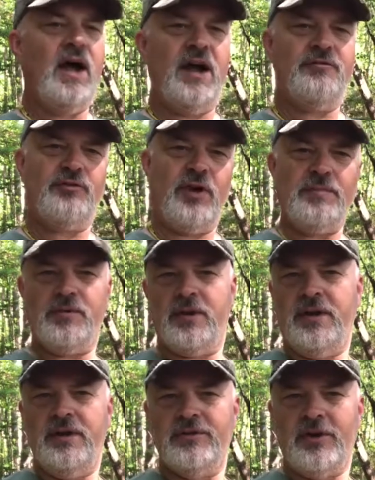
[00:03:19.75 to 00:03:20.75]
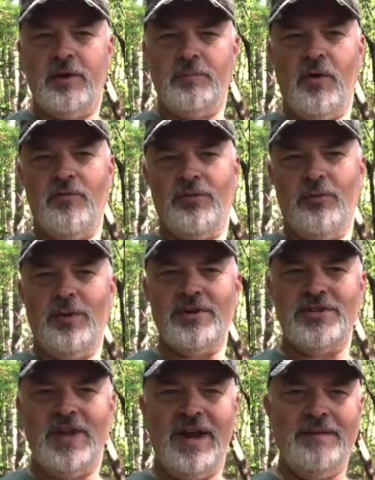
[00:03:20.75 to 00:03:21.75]
I've draped the tarp over the
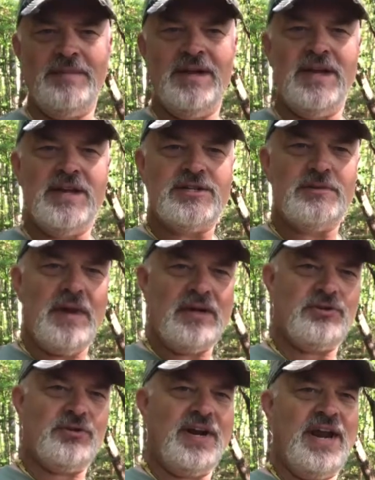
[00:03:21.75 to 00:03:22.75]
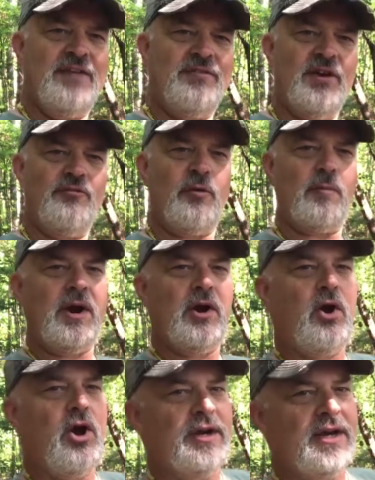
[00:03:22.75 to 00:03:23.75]
ridge line. To make sure that I have enough for my
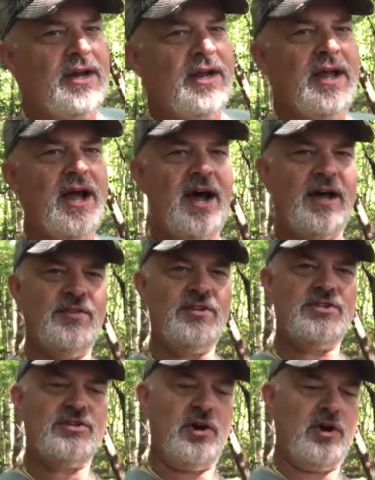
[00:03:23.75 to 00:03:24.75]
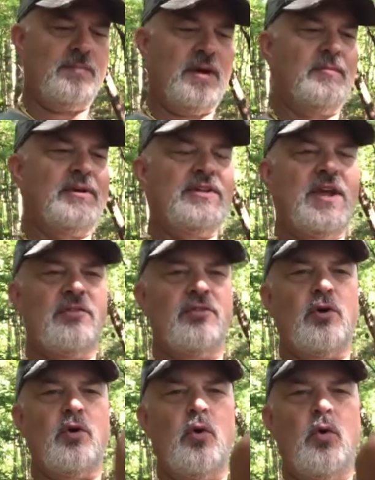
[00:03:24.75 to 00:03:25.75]
awning on this tarp, I'm going to take
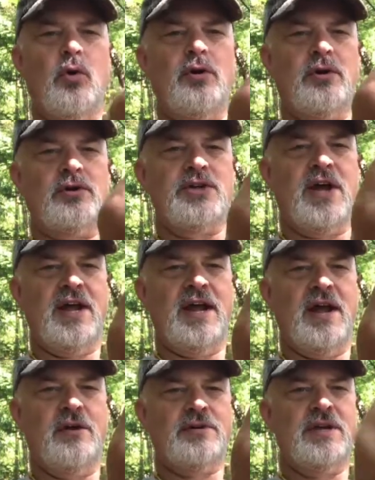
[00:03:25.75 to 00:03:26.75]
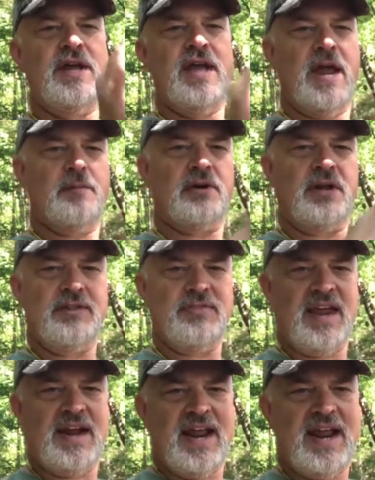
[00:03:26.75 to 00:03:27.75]
the corner tie out and I'm going to let
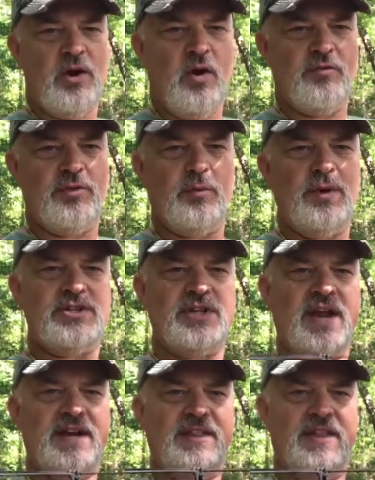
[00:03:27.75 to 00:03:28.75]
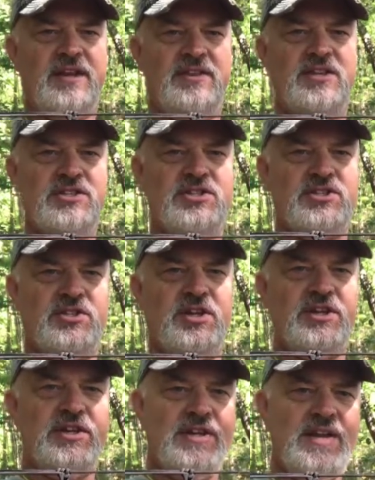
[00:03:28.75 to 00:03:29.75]
that hang over the ridge line, and then this is
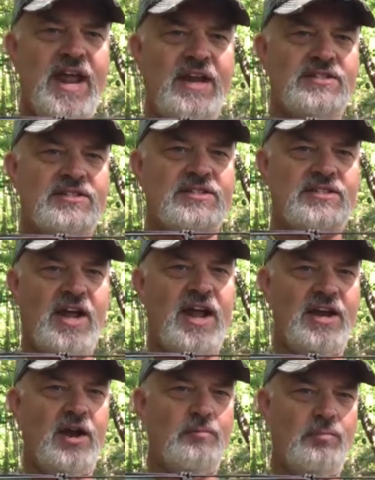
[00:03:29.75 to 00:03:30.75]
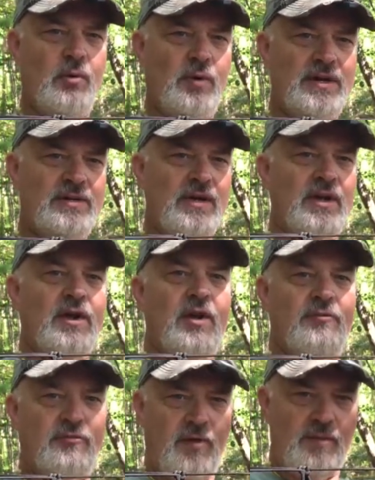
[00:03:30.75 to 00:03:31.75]
the next tie out point
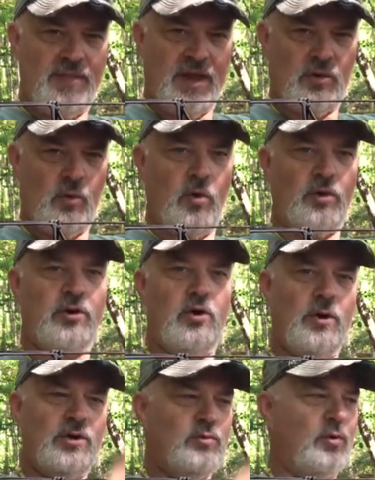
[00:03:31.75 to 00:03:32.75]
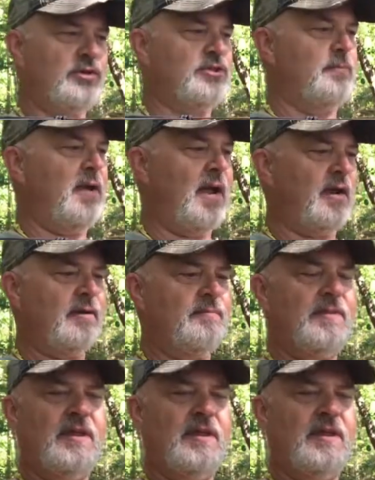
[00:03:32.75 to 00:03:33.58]
from that corner going towards the back.